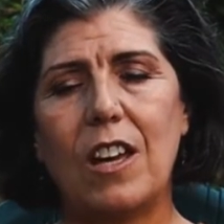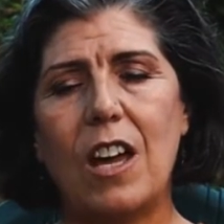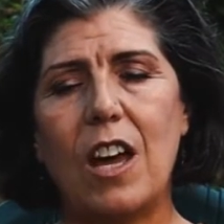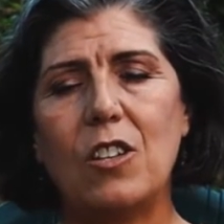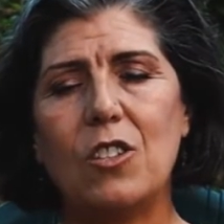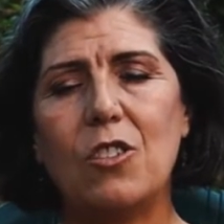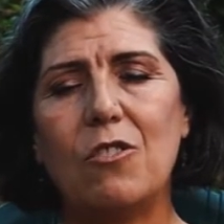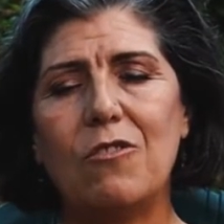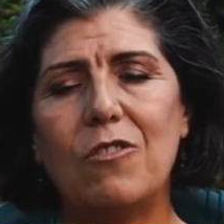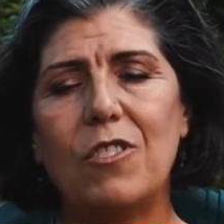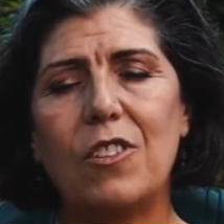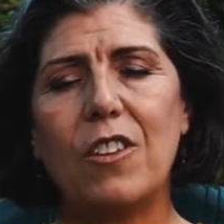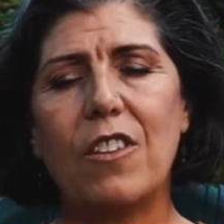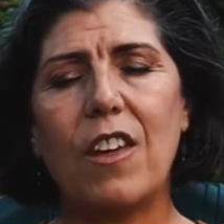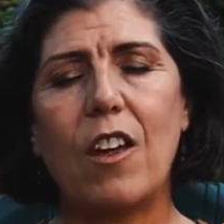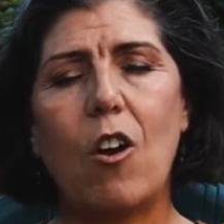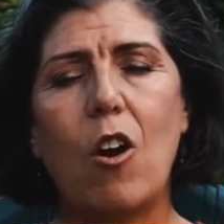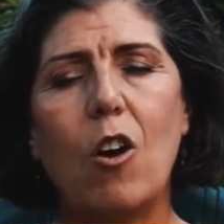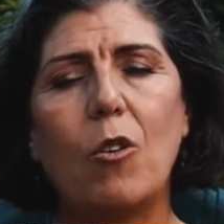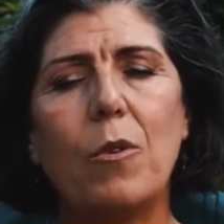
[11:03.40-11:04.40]
And you feel
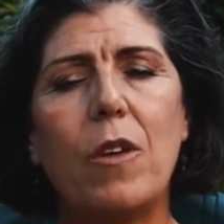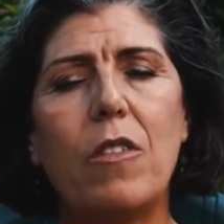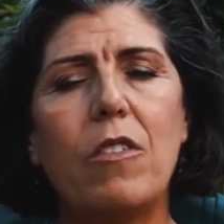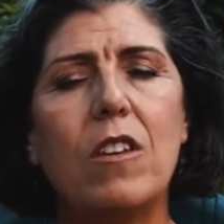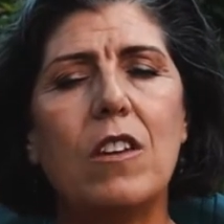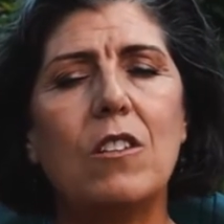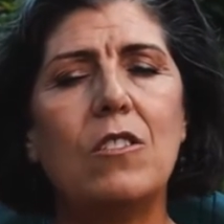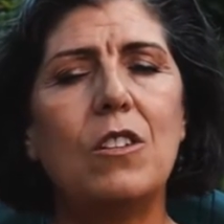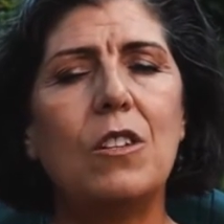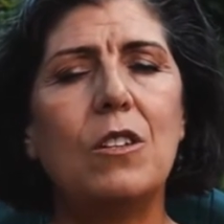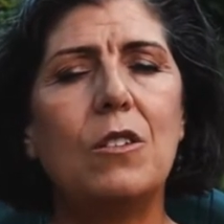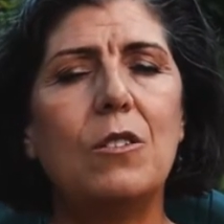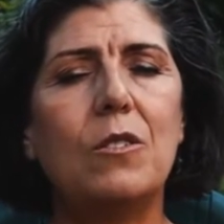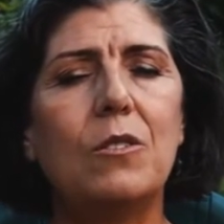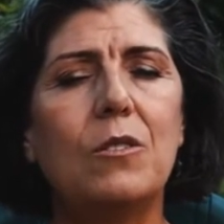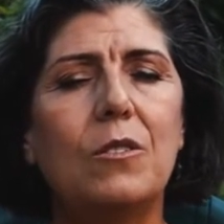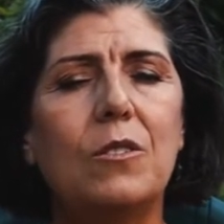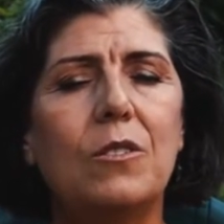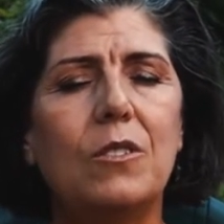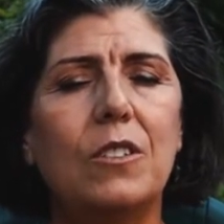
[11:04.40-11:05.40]
that all within you,
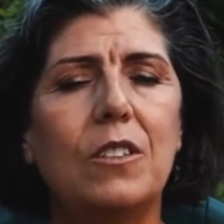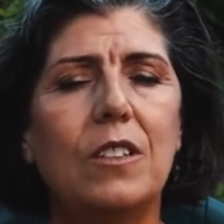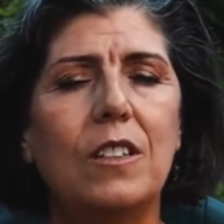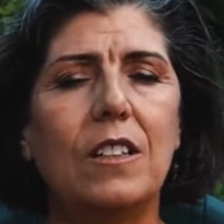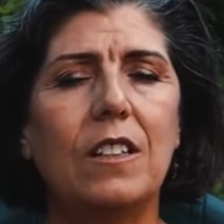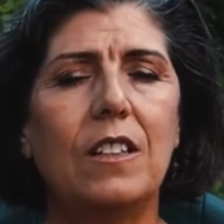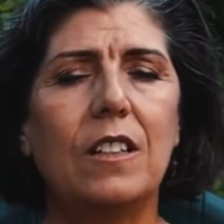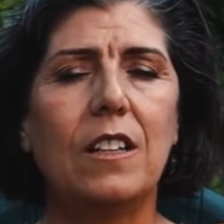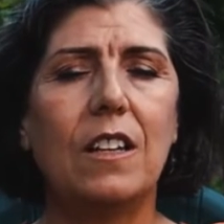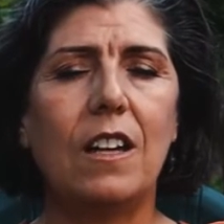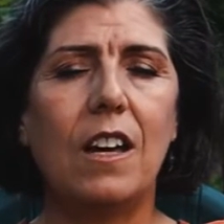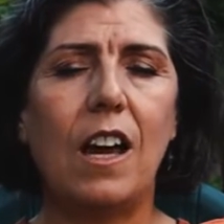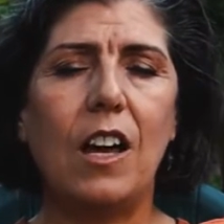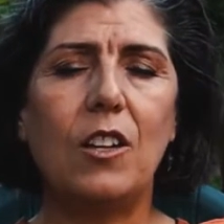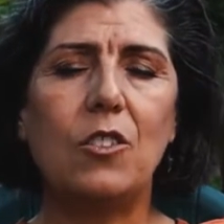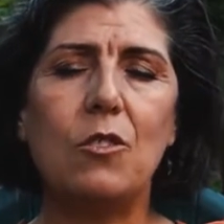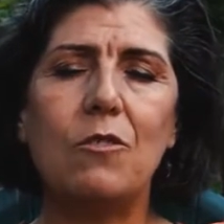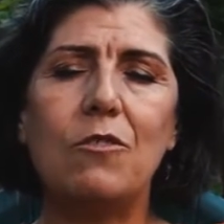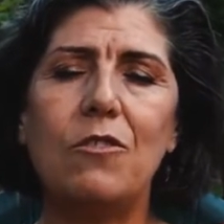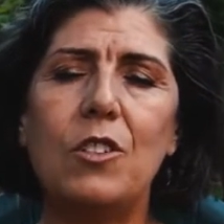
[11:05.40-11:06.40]

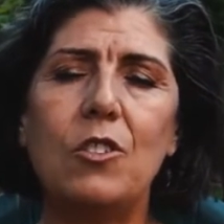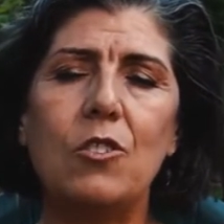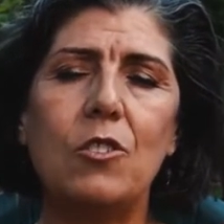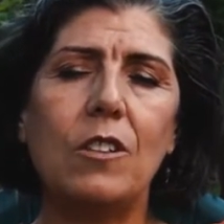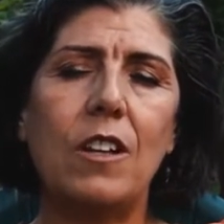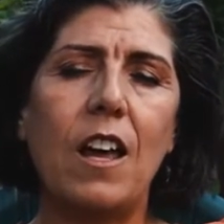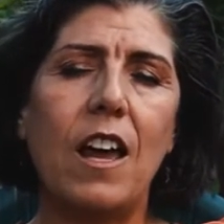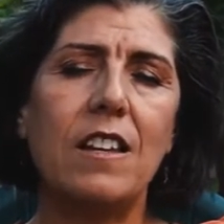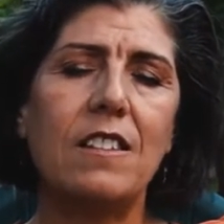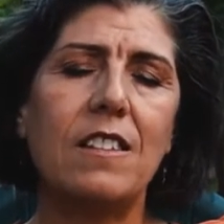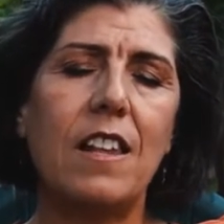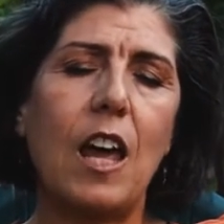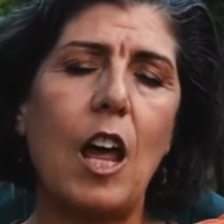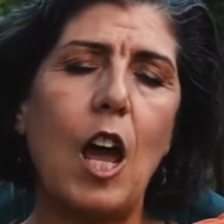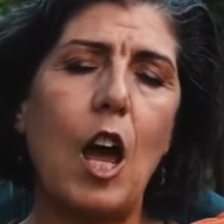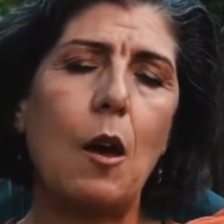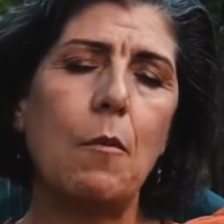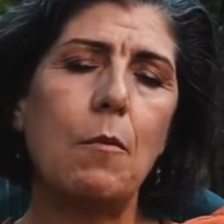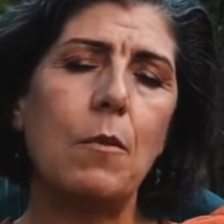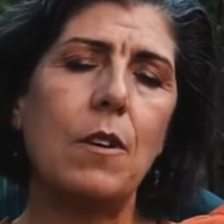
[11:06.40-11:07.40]
and you visualize that
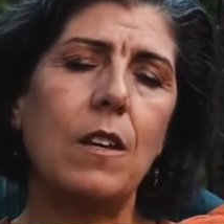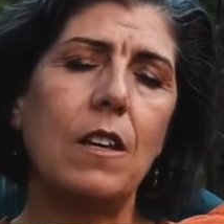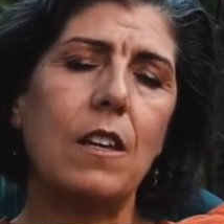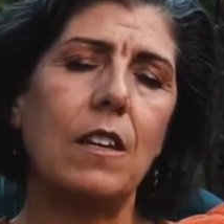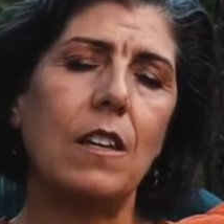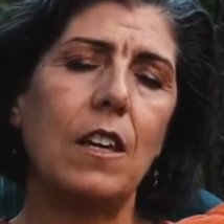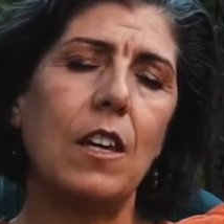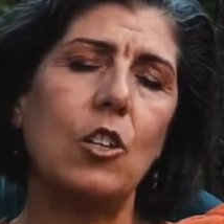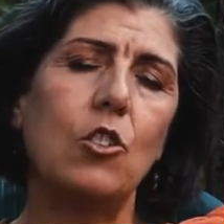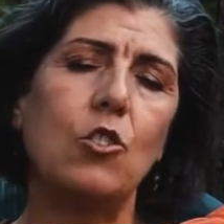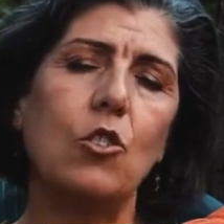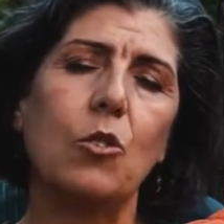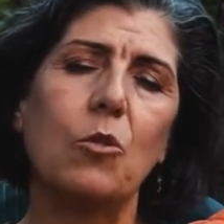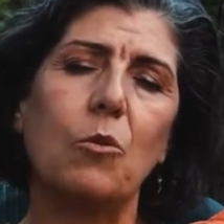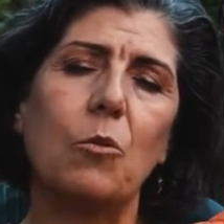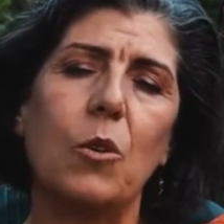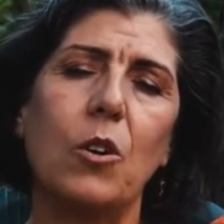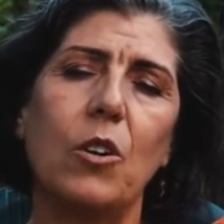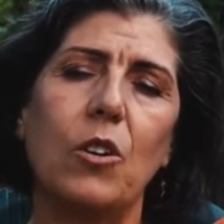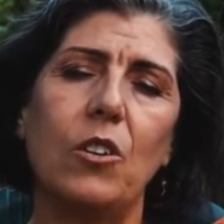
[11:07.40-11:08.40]
happening in your
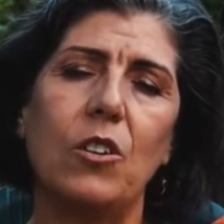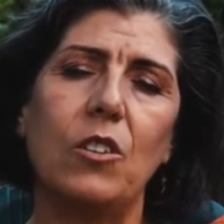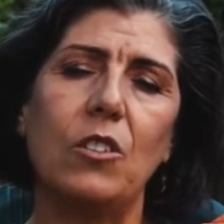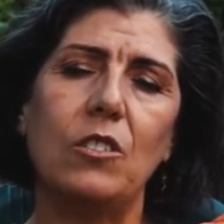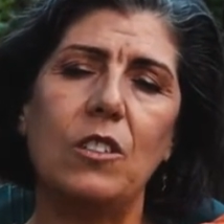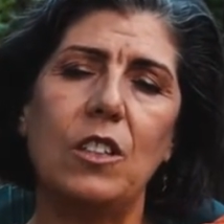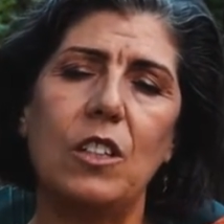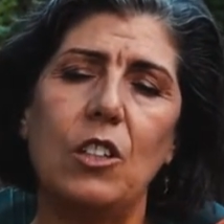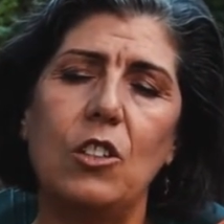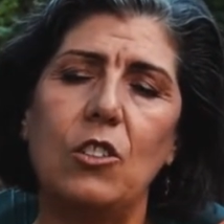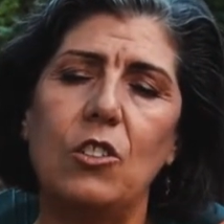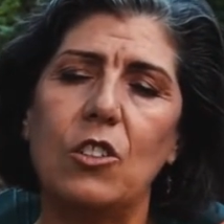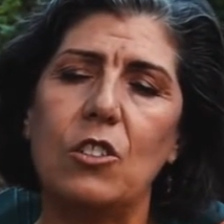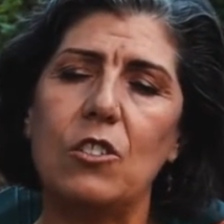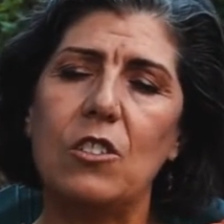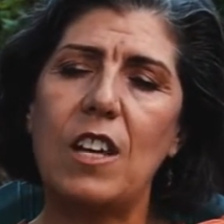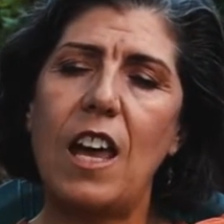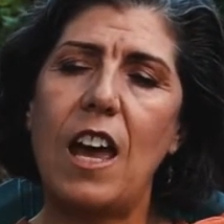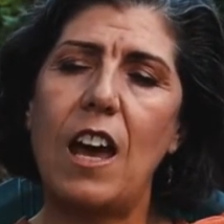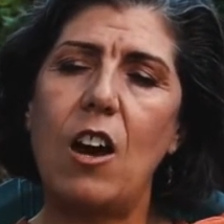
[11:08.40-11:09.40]
world, in your
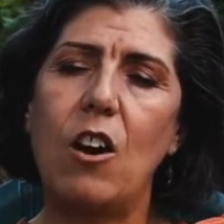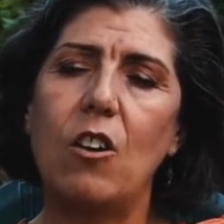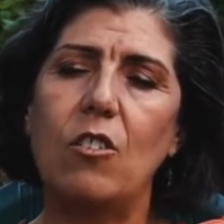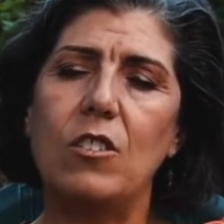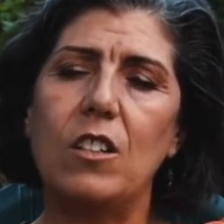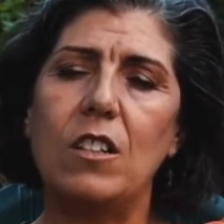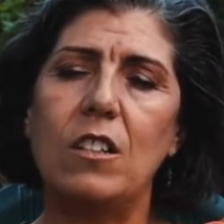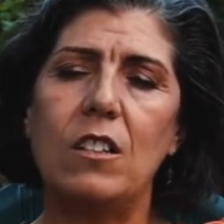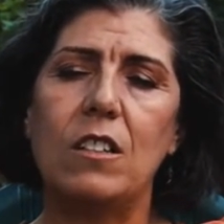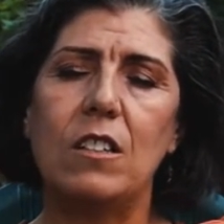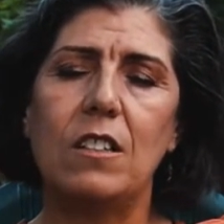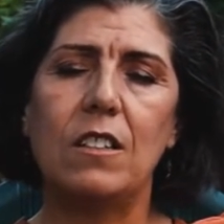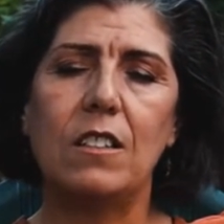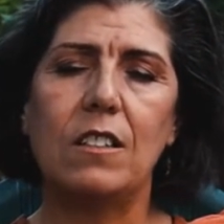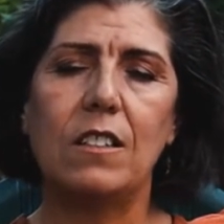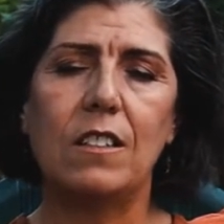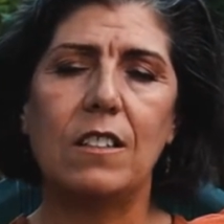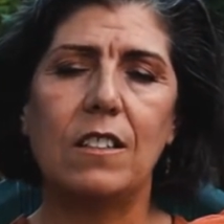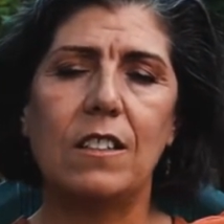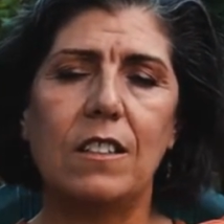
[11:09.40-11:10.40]
town,
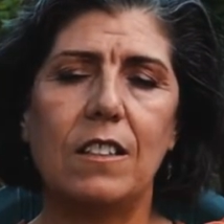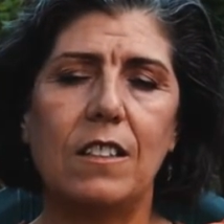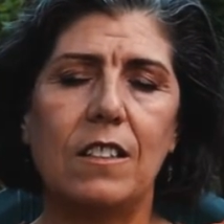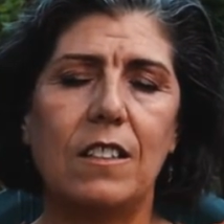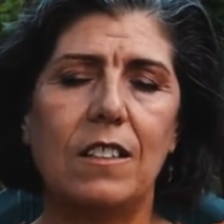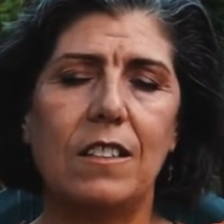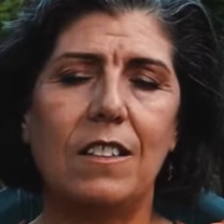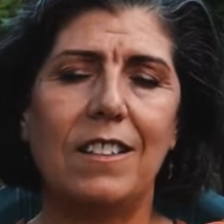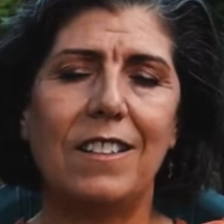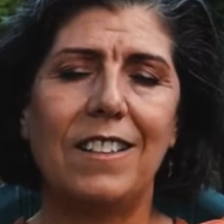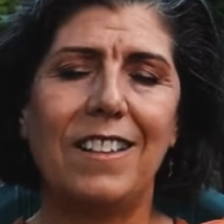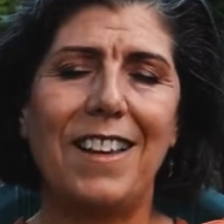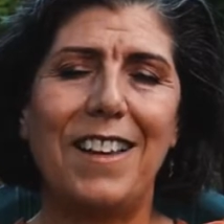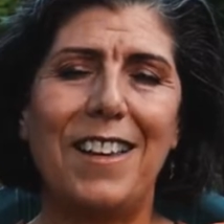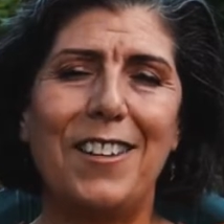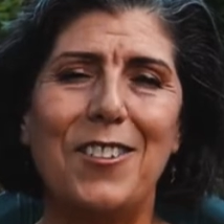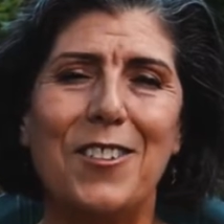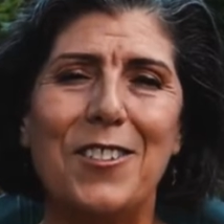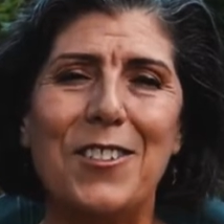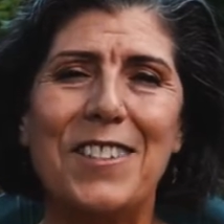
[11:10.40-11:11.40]

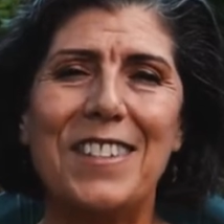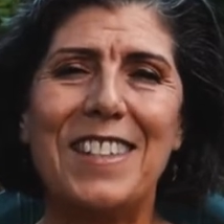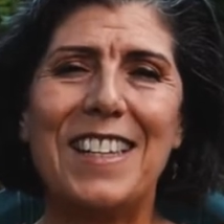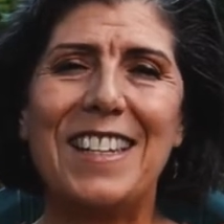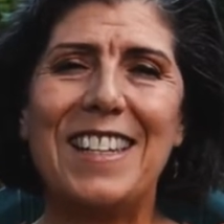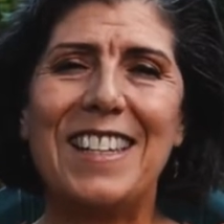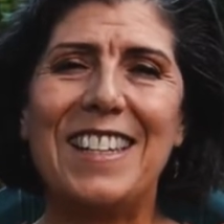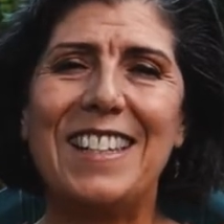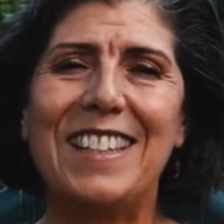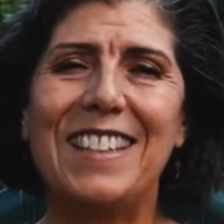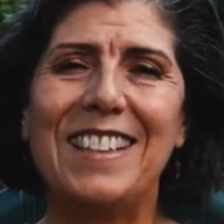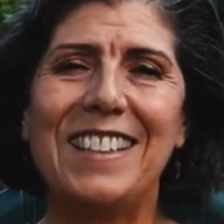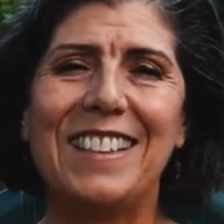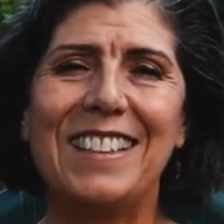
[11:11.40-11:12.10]
in your city,